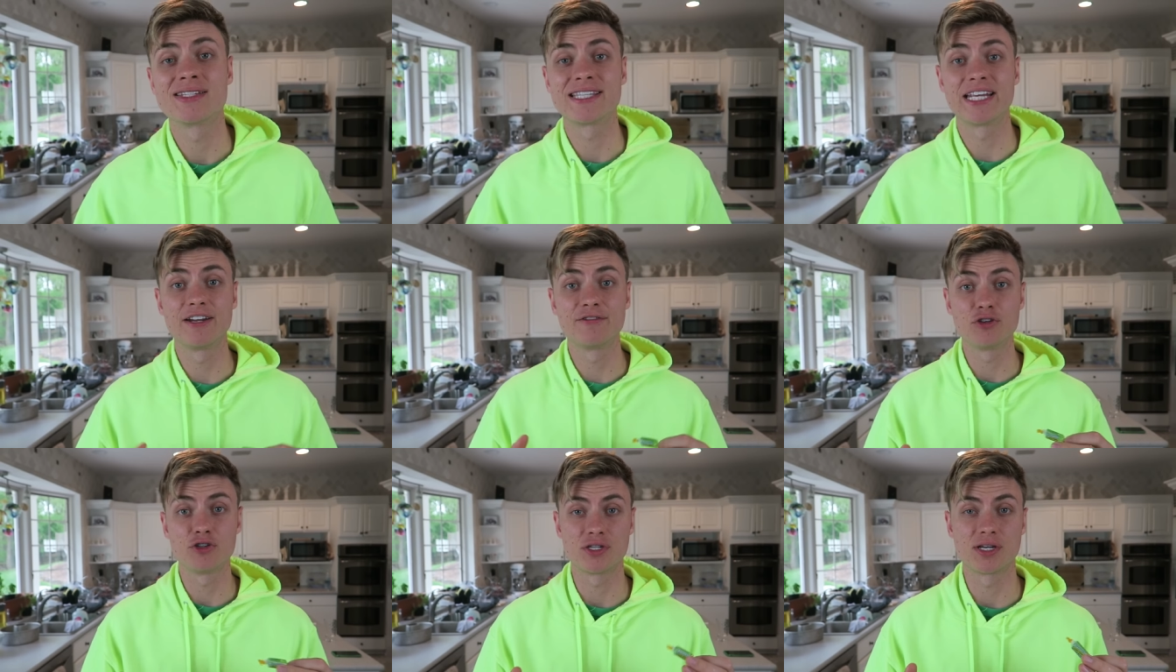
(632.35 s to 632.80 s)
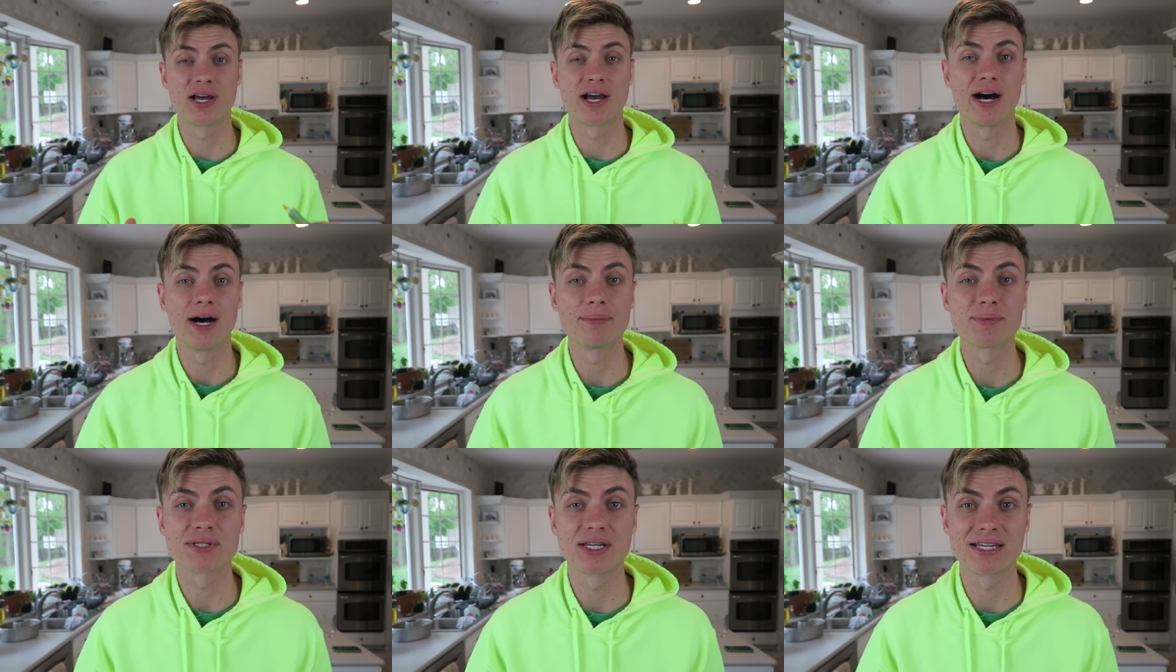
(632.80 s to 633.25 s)
Instead of using
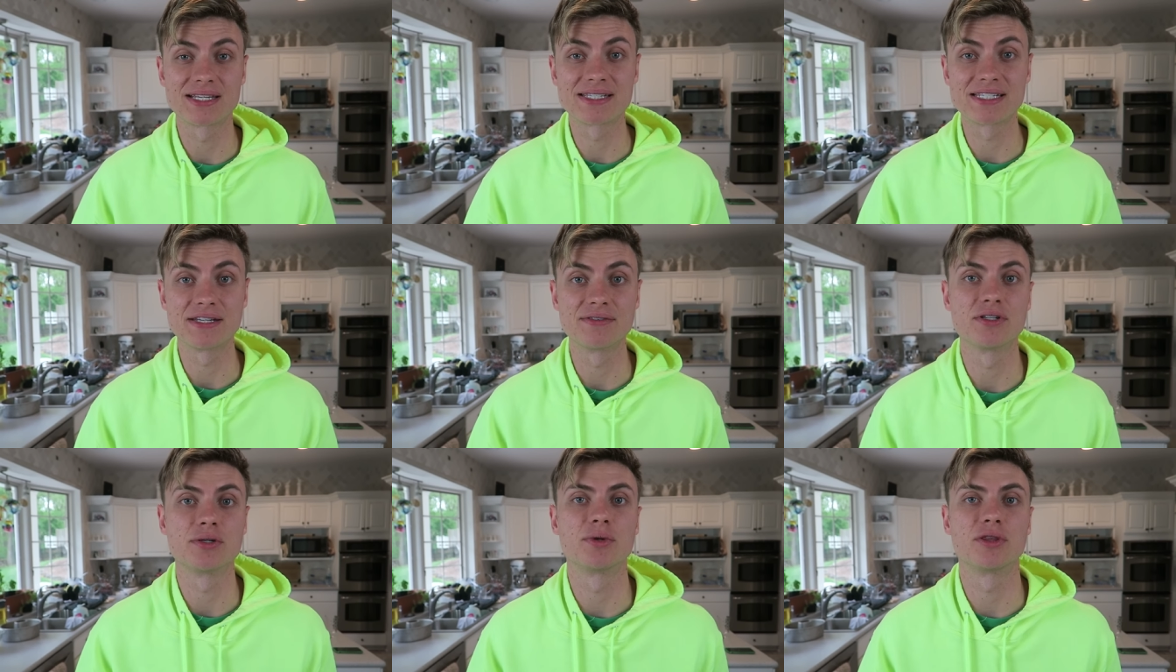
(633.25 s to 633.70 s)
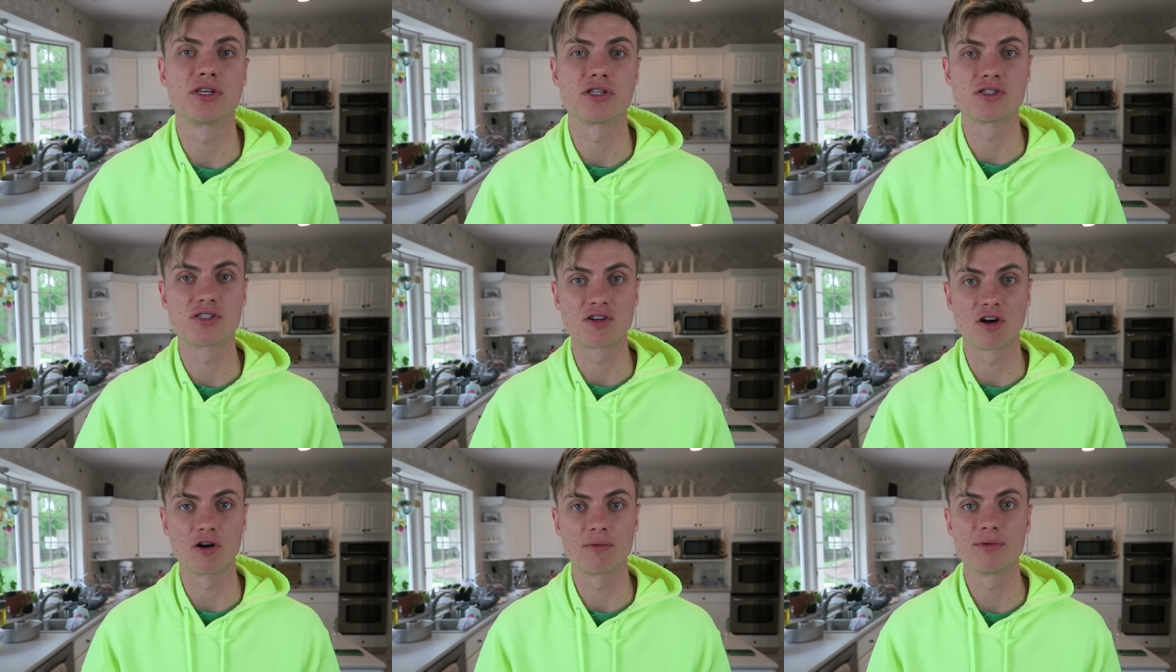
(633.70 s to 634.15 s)
cups like Steven did with the
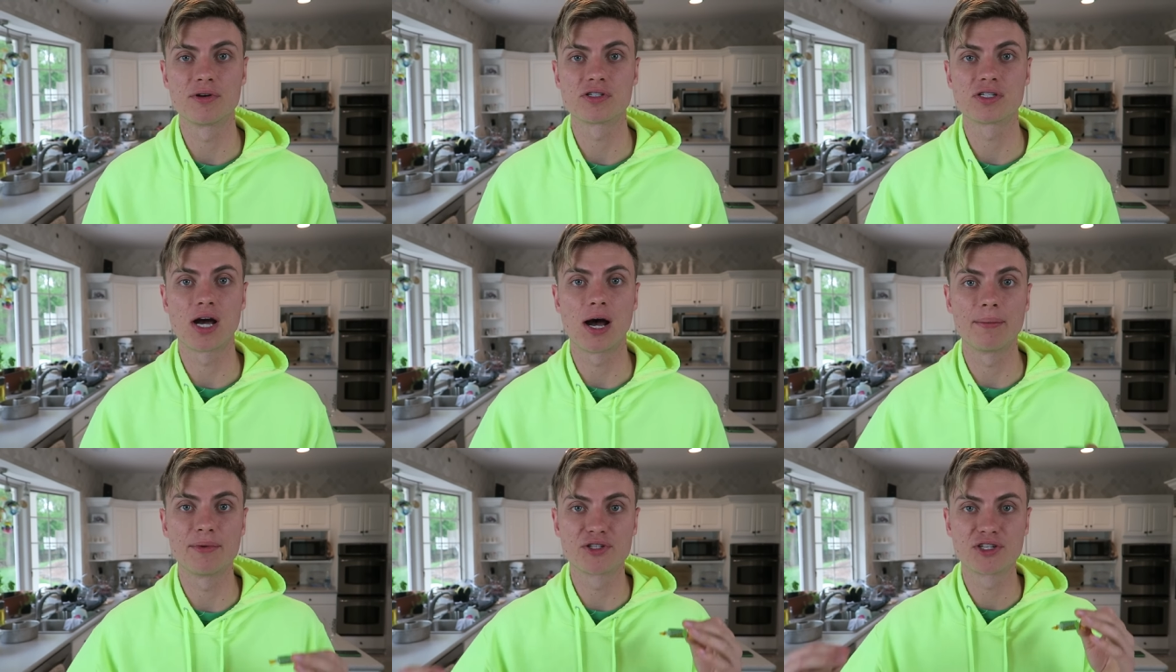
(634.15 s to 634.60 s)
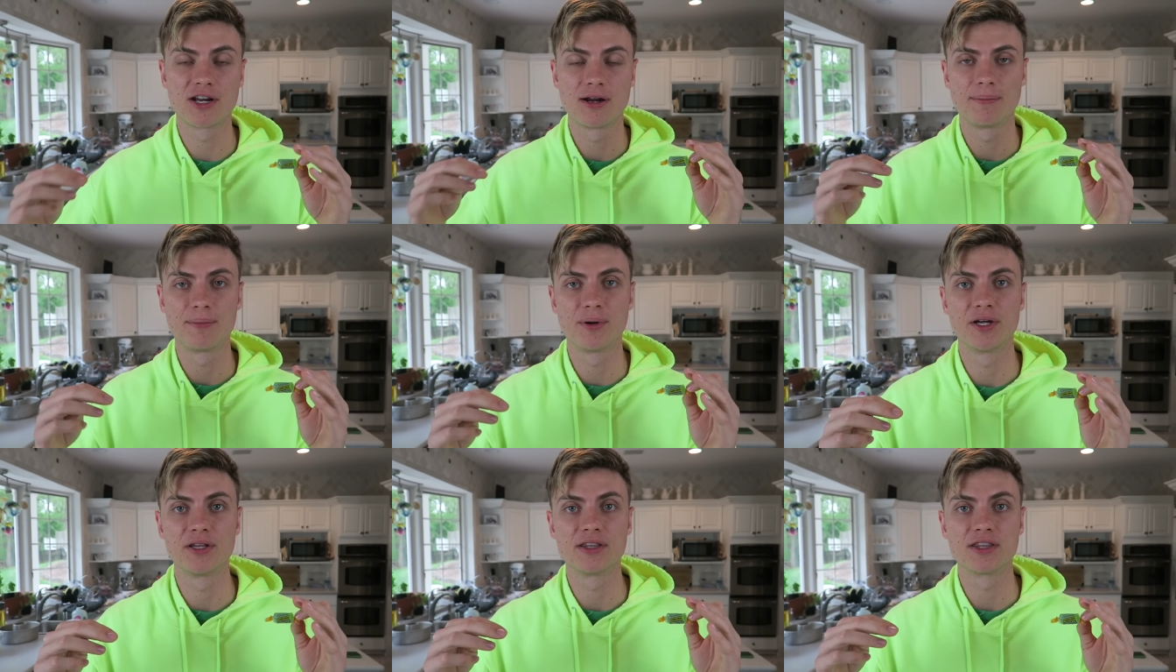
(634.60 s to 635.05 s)
Starburst, I'm just
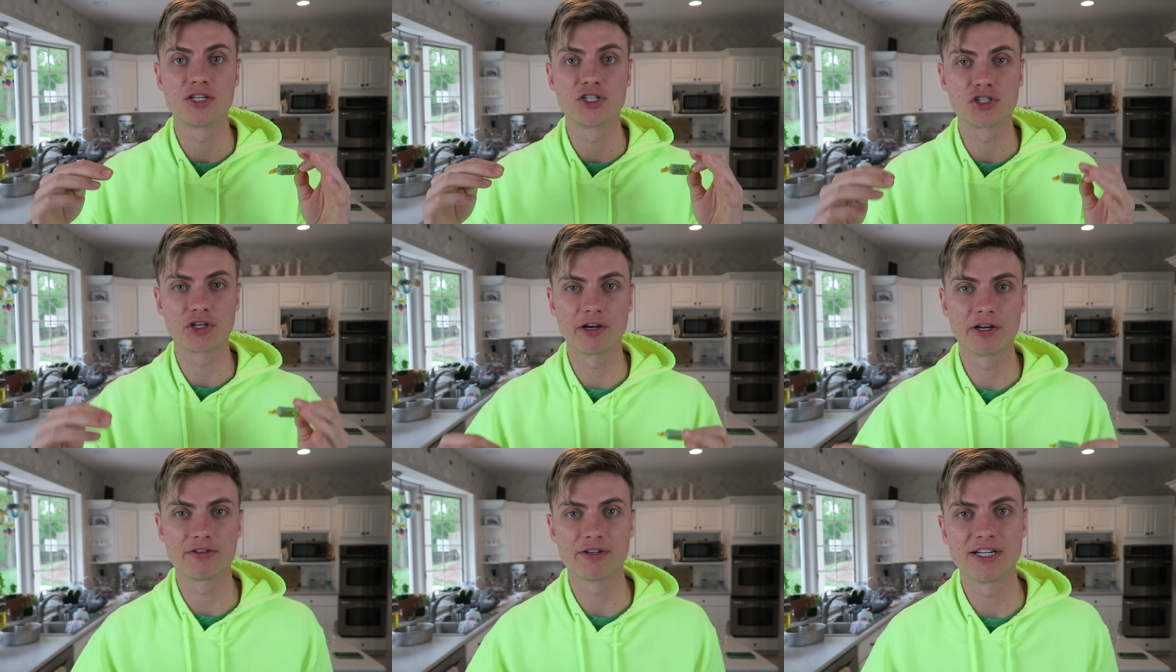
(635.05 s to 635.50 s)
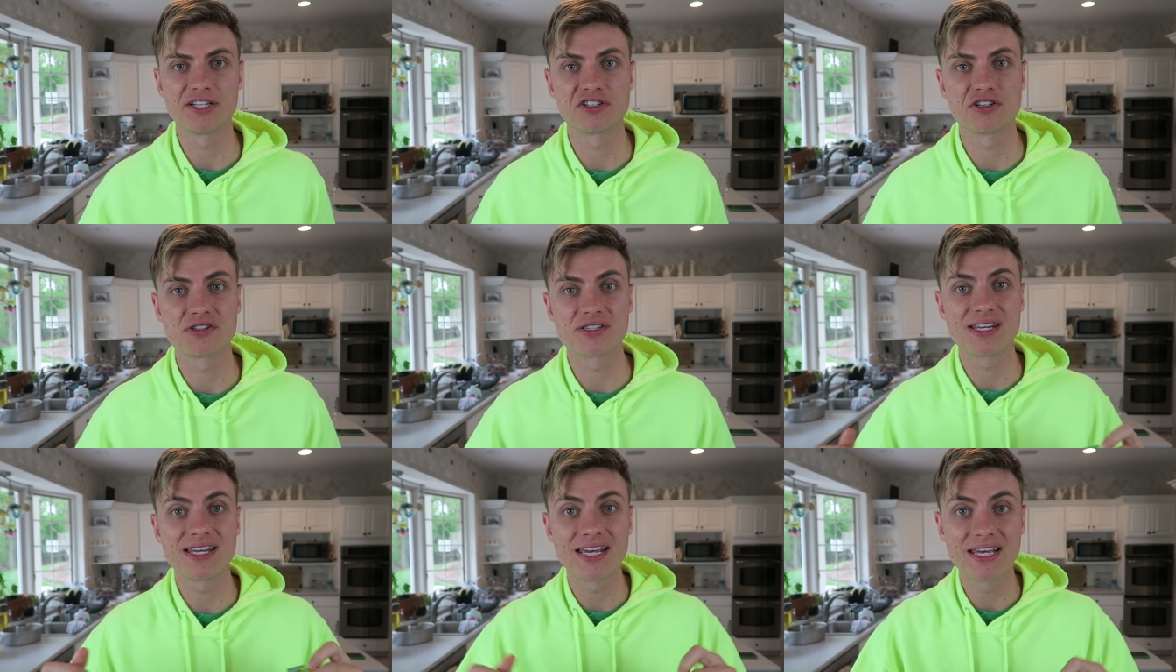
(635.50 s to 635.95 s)
gonna put the Jolly
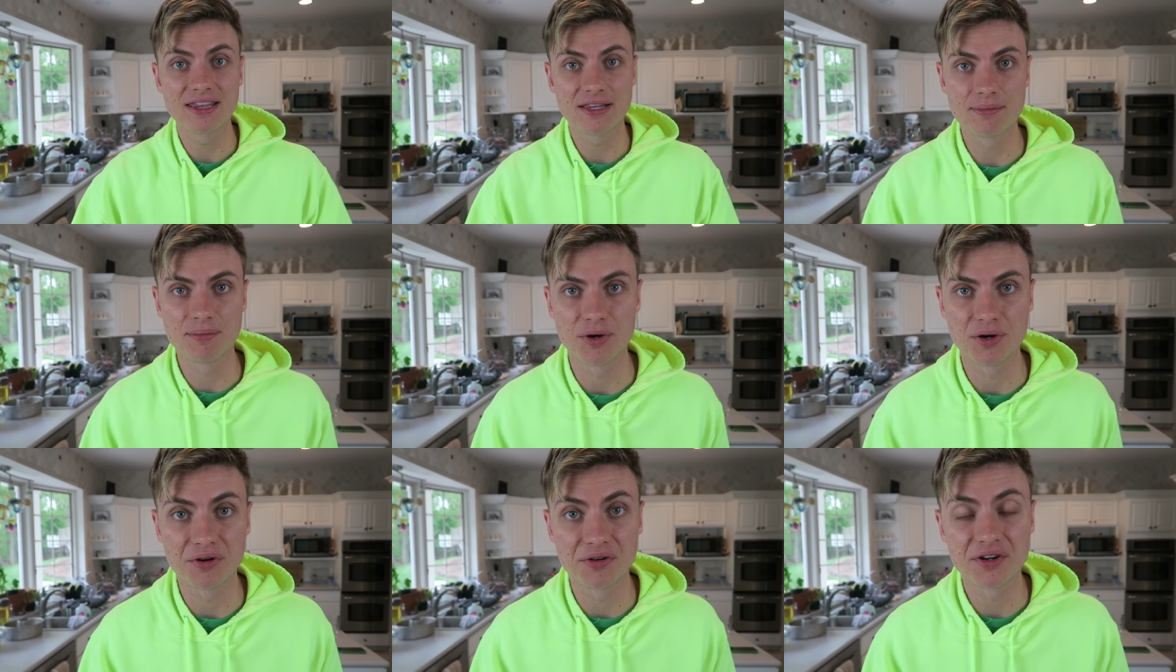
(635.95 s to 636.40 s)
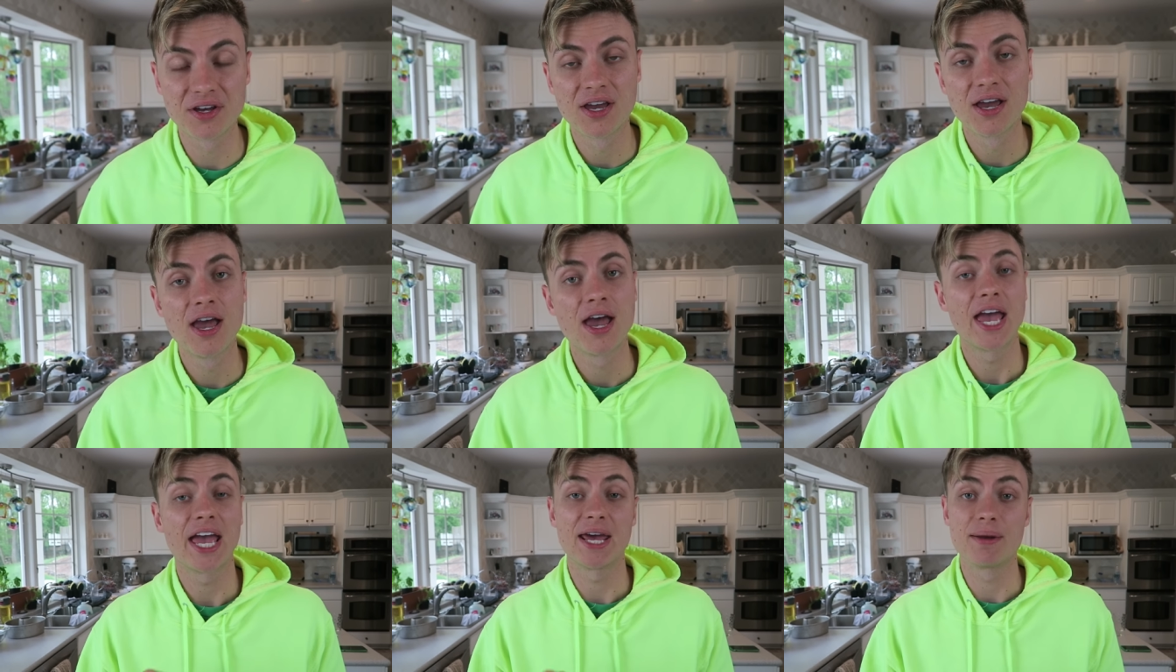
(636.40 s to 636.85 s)
Ranchers in the mold
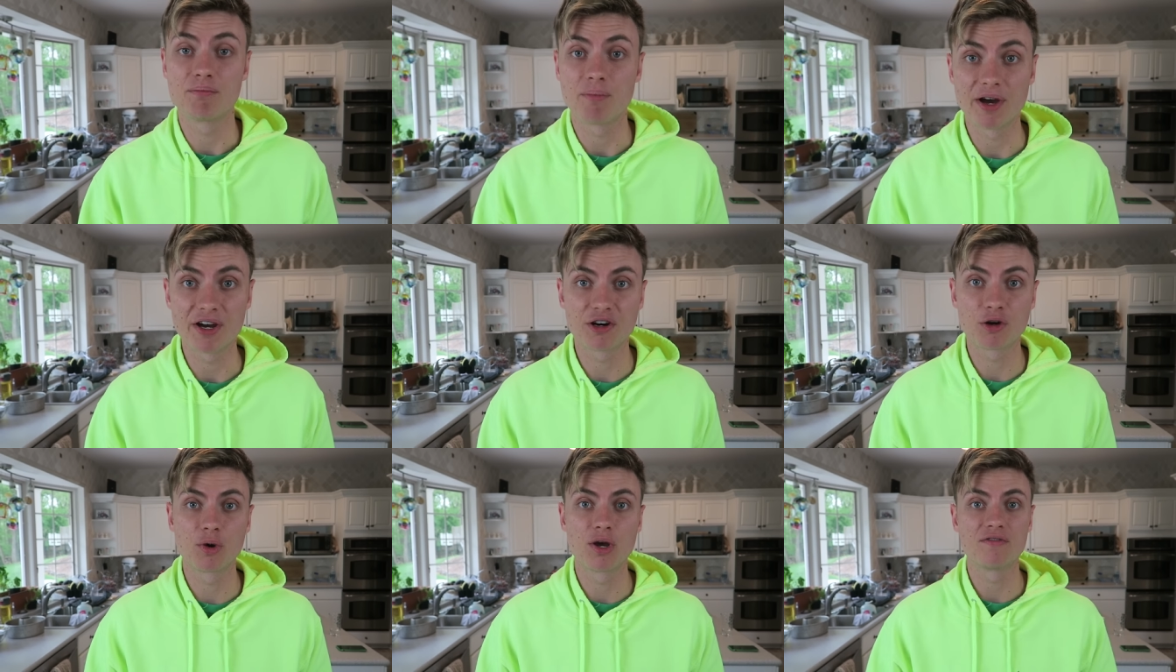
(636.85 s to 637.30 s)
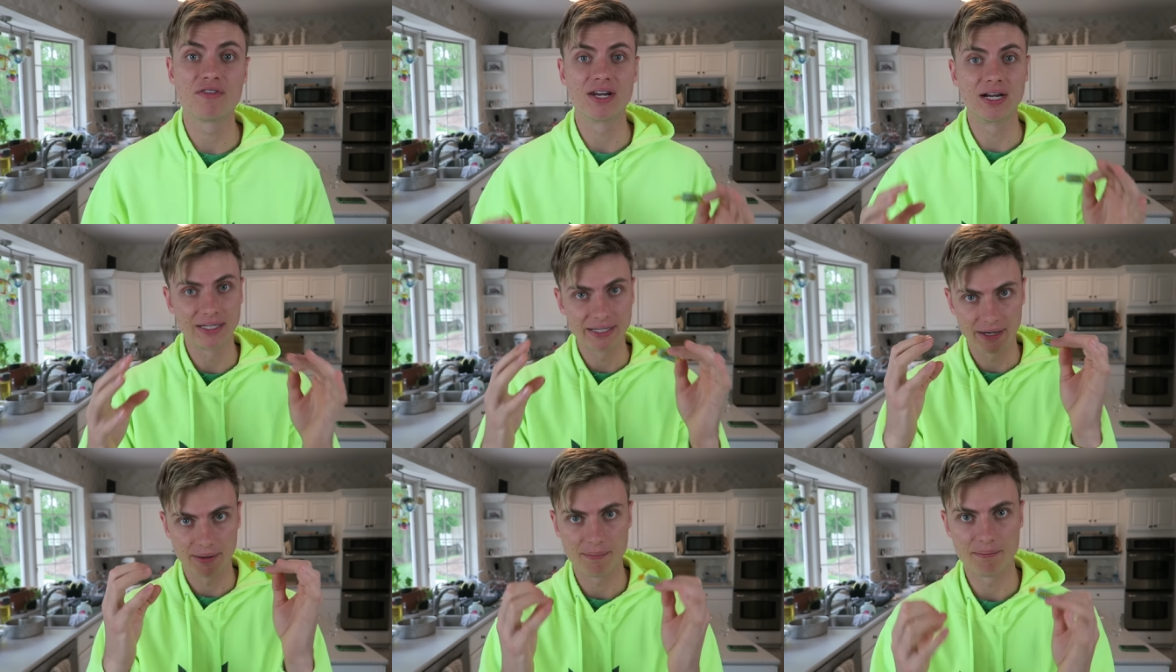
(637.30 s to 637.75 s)
and microwave it
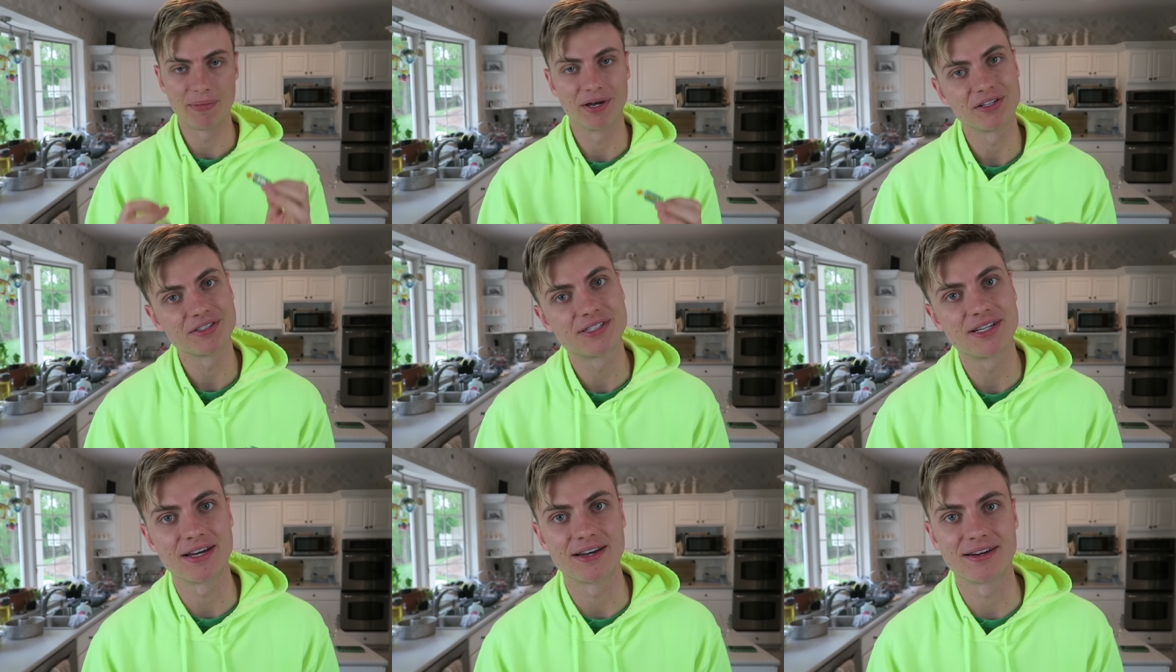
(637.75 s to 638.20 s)
and let them melt